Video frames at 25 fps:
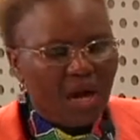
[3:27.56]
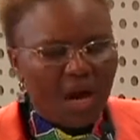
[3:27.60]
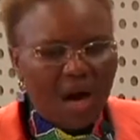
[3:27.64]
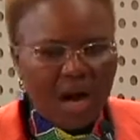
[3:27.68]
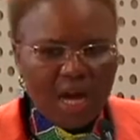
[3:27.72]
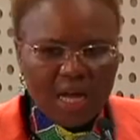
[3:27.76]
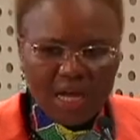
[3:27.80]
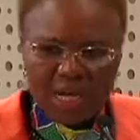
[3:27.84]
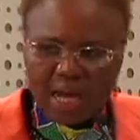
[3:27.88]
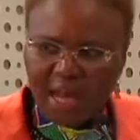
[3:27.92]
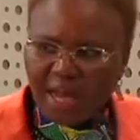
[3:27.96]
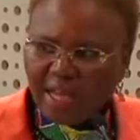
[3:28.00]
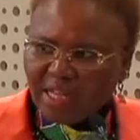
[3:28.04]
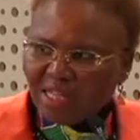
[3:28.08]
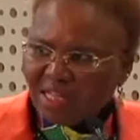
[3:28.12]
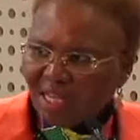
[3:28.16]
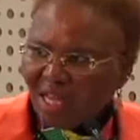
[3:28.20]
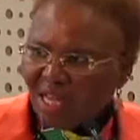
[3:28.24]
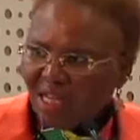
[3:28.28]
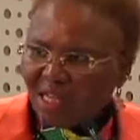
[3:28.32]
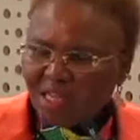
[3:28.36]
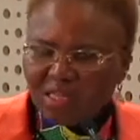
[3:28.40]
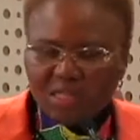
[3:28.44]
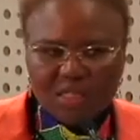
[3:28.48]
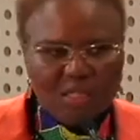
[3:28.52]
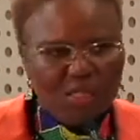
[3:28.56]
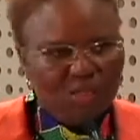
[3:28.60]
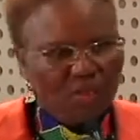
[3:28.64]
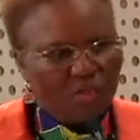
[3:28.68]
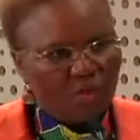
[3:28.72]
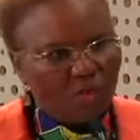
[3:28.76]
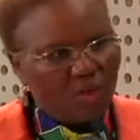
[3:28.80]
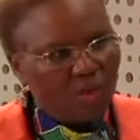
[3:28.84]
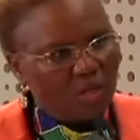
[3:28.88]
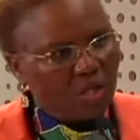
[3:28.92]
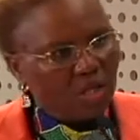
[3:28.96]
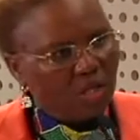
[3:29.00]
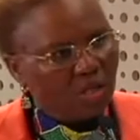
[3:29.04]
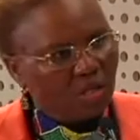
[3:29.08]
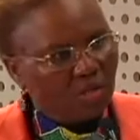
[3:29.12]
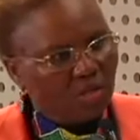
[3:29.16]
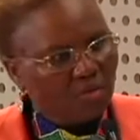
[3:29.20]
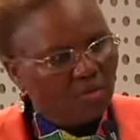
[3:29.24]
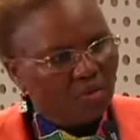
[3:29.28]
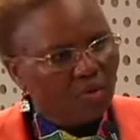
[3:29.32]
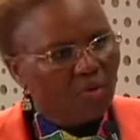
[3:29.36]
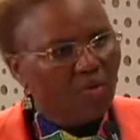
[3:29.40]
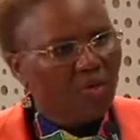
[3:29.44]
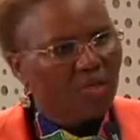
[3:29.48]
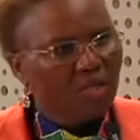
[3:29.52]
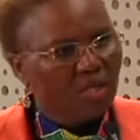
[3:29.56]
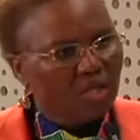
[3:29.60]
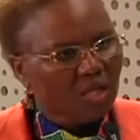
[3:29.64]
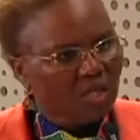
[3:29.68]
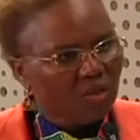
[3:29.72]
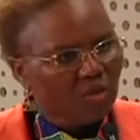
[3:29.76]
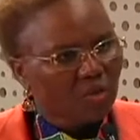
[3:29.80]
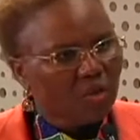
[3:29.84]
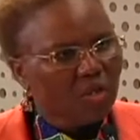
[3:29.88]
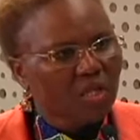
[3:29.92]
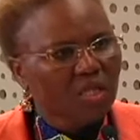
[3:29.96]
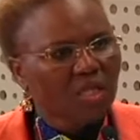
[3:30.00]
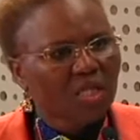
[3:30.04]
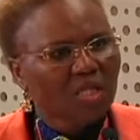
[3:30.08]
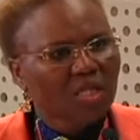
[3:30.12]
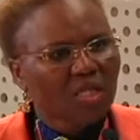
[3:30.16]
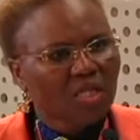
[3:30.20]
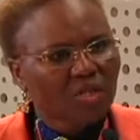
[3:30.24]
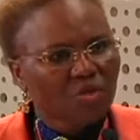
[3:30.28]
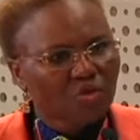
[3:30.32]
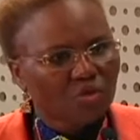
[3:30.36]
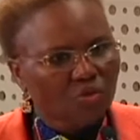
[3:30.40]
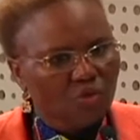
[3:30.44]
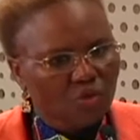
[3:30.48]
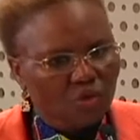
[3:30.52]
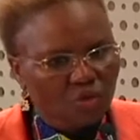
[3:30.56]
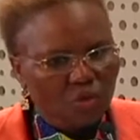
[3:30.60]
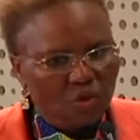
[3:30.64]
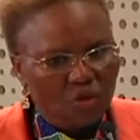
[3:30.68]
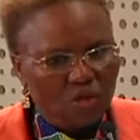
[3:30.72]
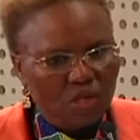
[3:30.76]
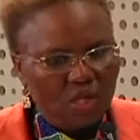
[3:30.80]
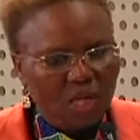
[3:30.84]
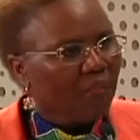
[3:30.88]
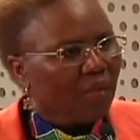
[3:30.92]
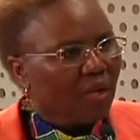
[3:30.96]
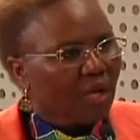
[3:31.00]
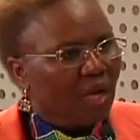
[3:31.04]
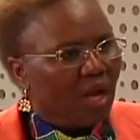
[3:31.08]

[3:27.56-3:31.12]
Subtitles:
I like telling this story because this story is a true story.